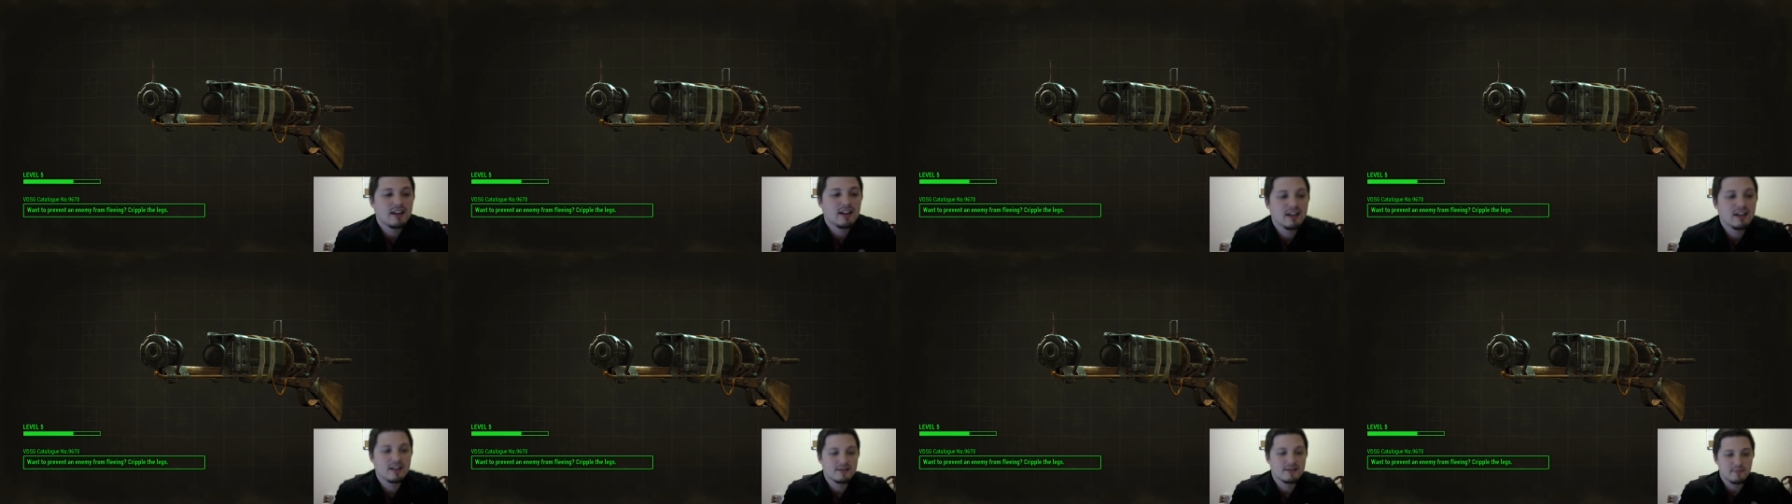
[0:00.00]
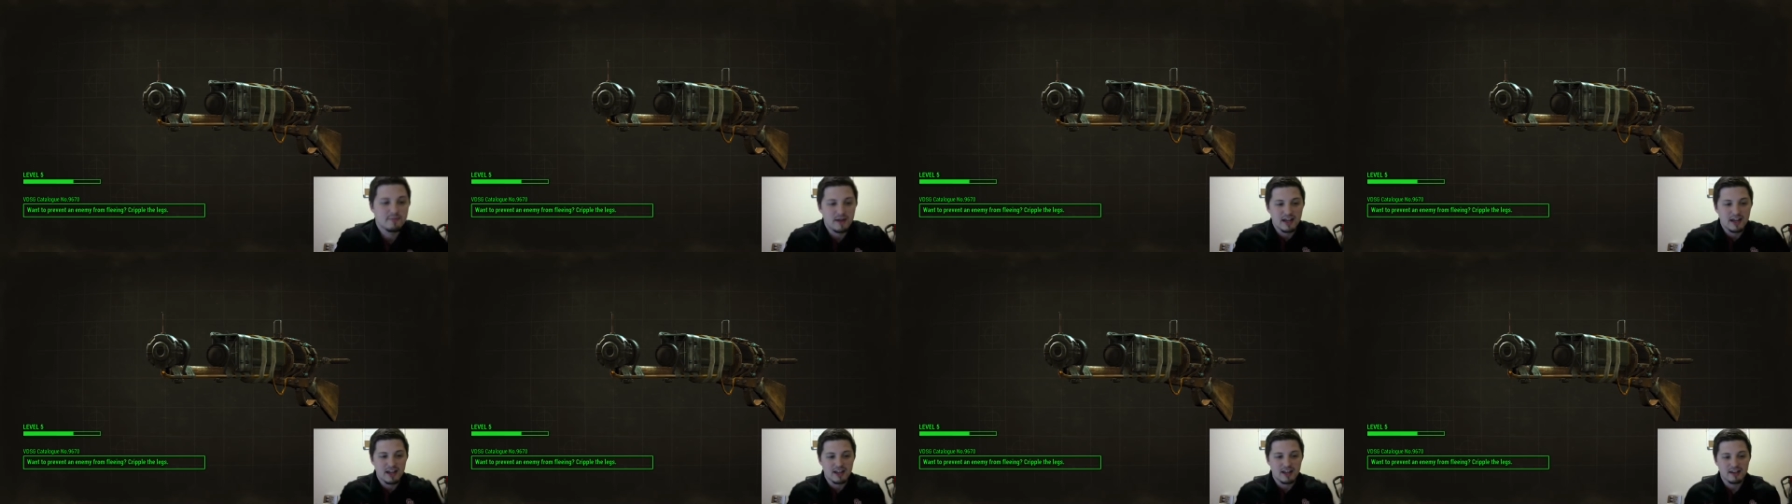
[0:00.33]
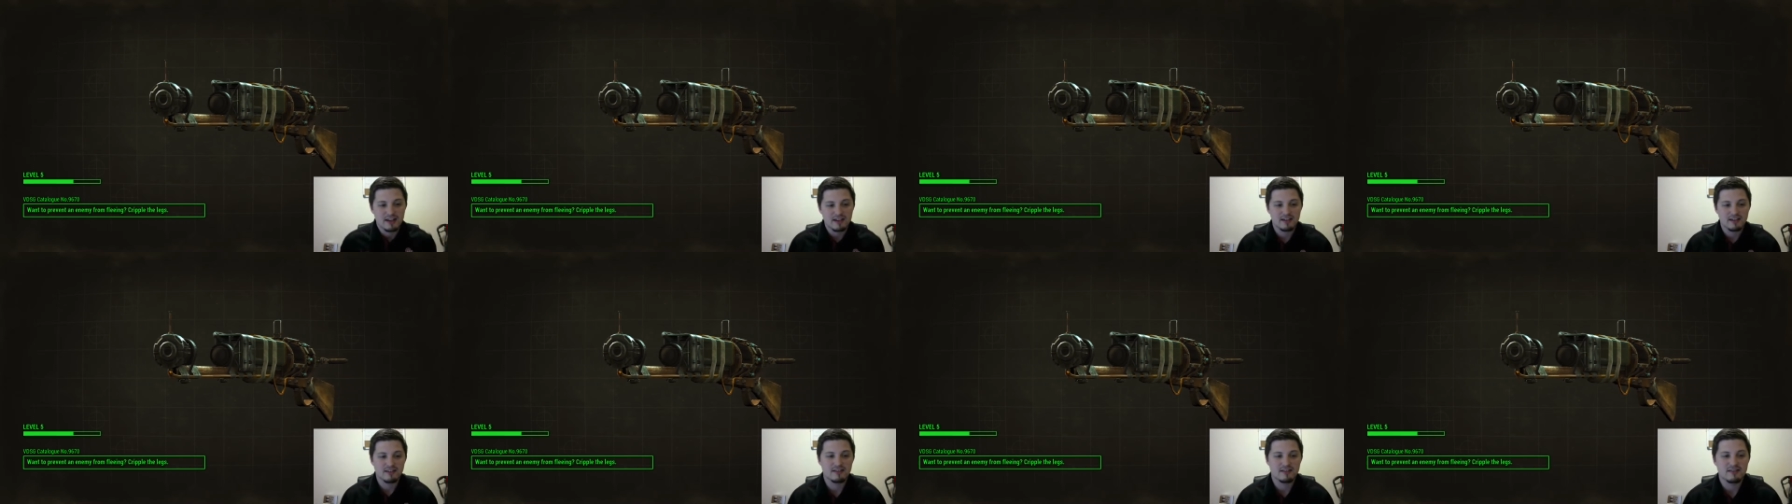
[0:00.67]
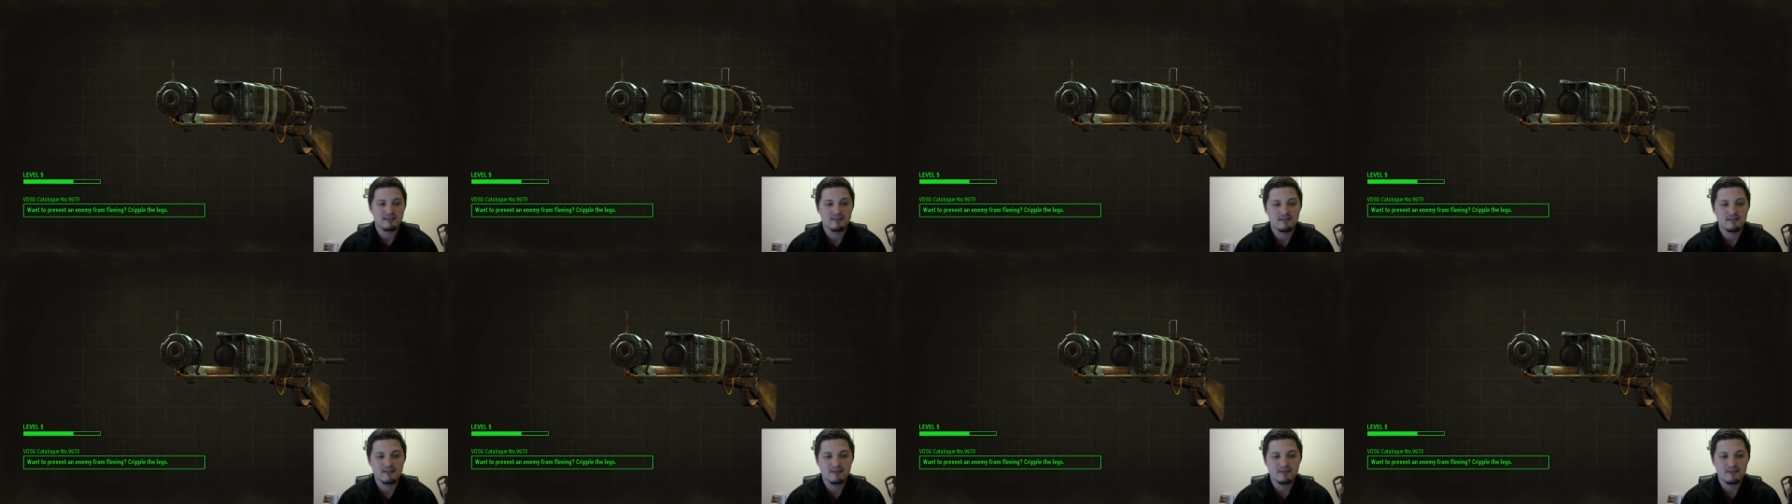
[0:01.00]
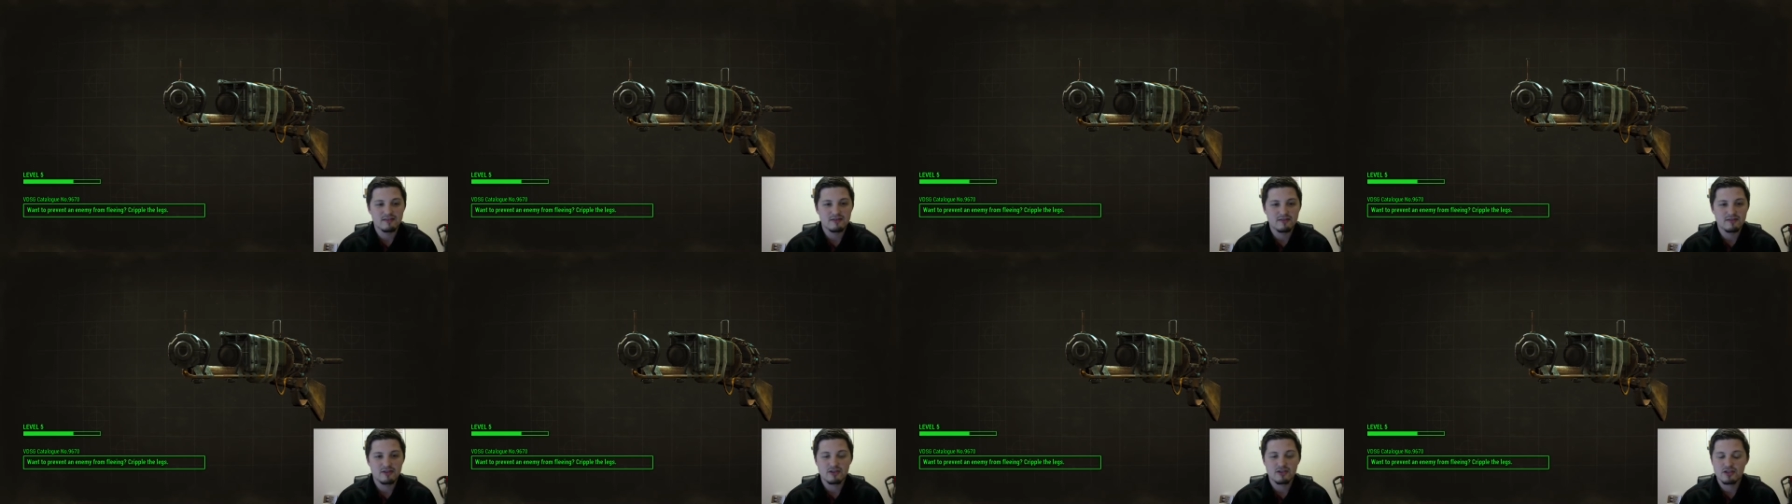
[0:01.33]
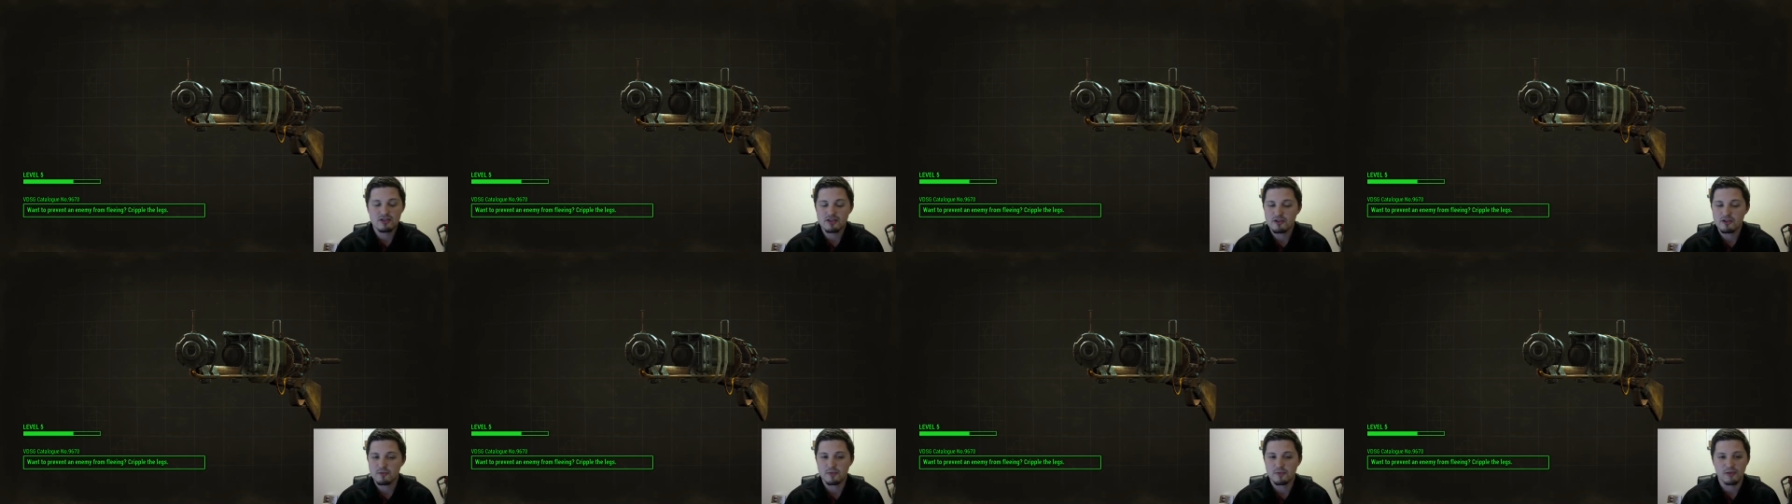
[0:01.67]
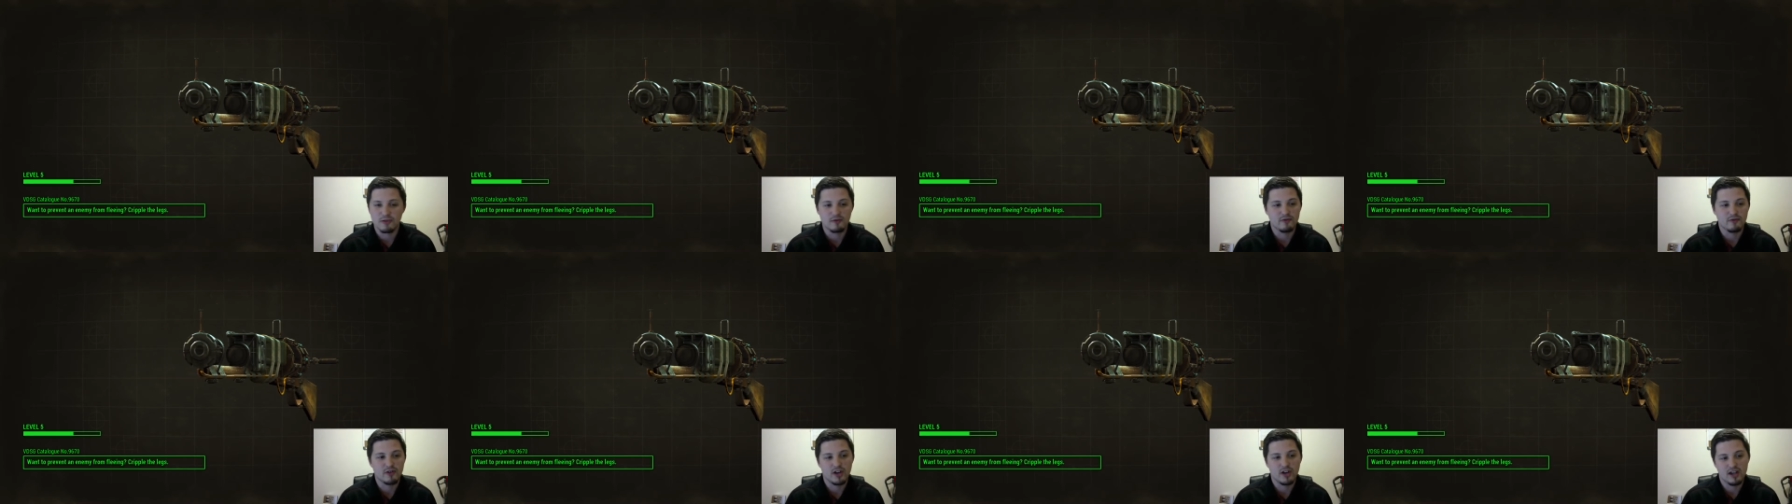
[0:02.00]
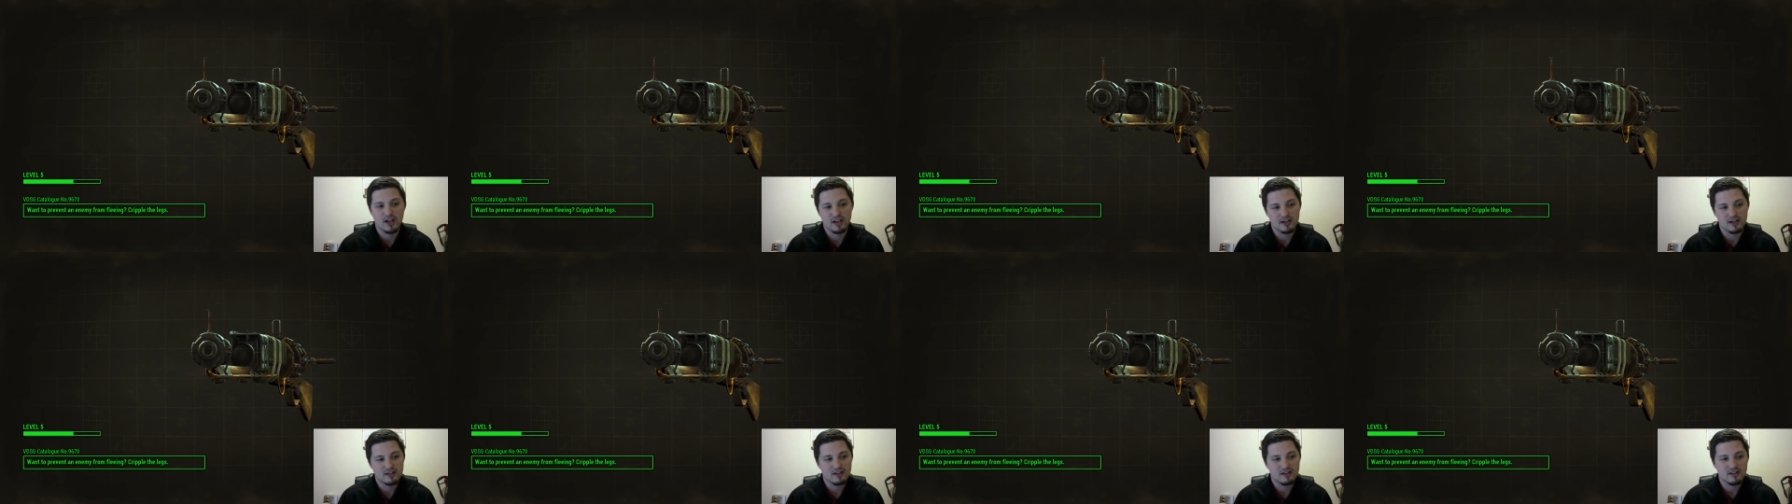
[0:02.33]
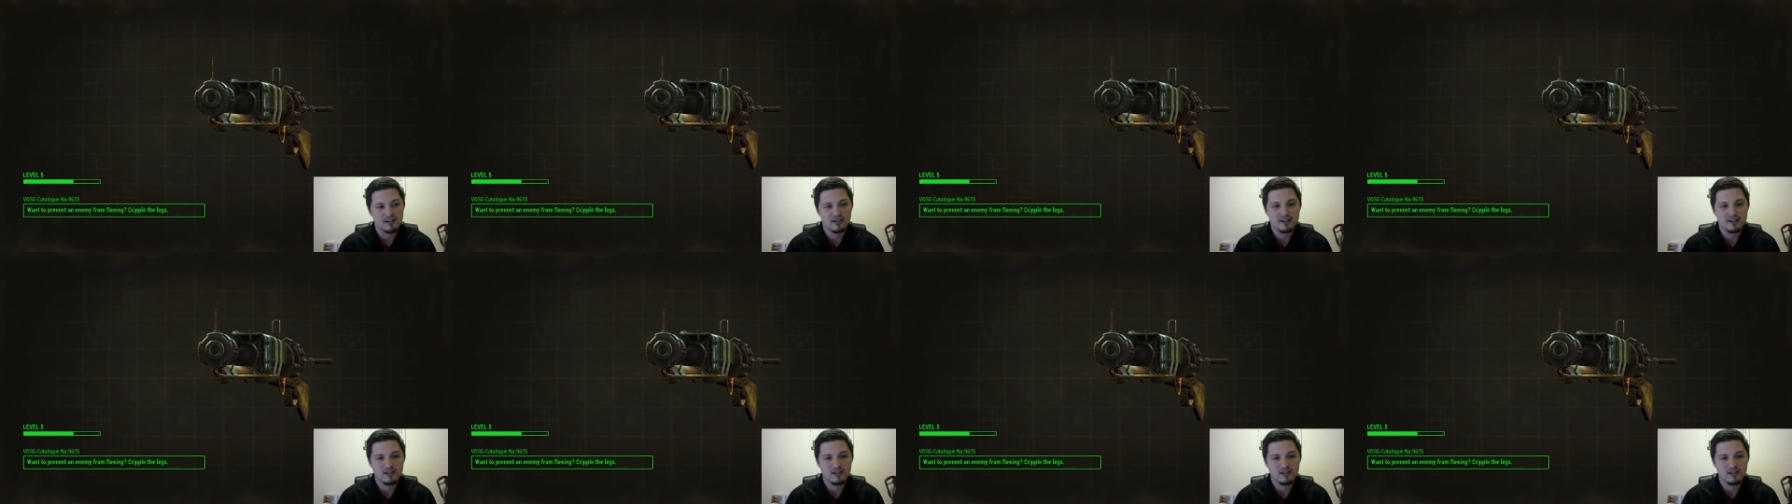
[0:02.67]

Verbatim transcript: it's been super fun